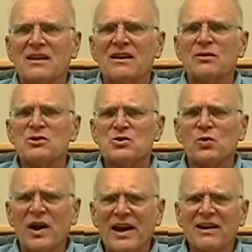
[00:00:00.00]
there was a
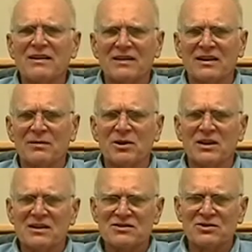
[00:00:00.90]
riot in the company
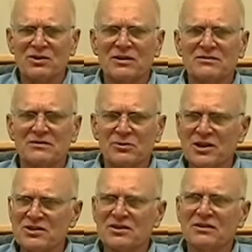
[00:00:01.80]
next door,
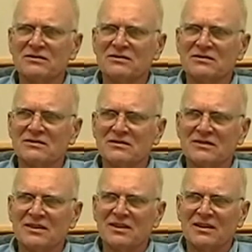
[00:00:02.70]
racial.
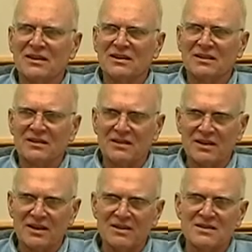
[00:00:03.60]
Racial riot. In,
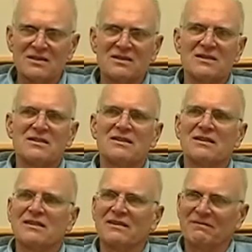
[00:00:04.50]
yes. In,
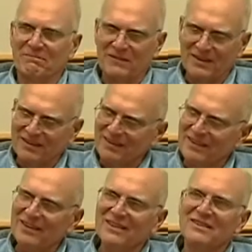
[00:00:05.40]
a, in, a, in the it,
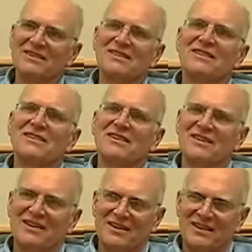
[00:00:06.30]
company yes. of the
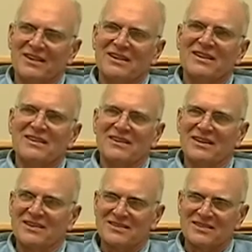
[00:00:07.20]
of the man.
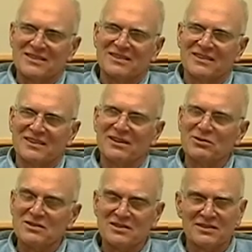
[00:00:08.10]
Yes, it
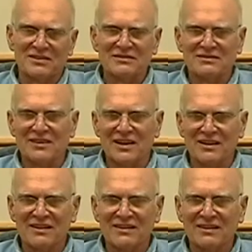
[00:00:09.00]
was. Yeah,
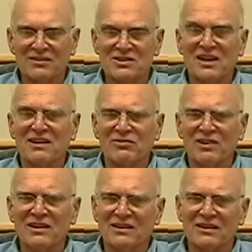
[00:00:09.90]
it was kind of
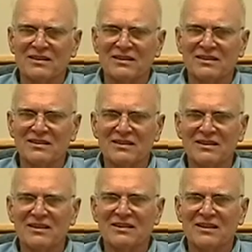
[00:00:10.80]
frightening, and uh,